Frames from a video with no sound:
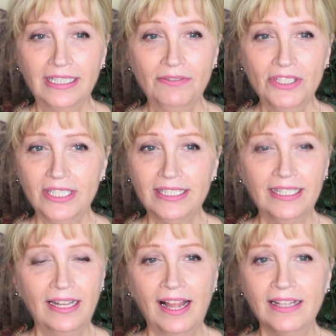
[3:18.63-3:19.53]
Even just
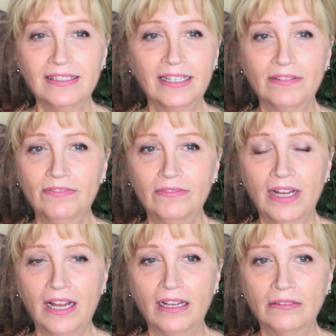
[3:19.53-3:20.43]
in the last, like,
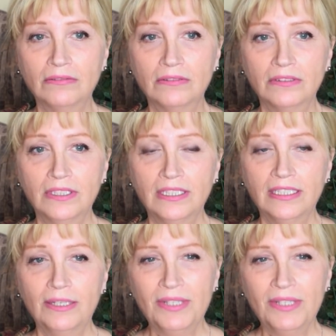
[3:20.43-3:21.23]
it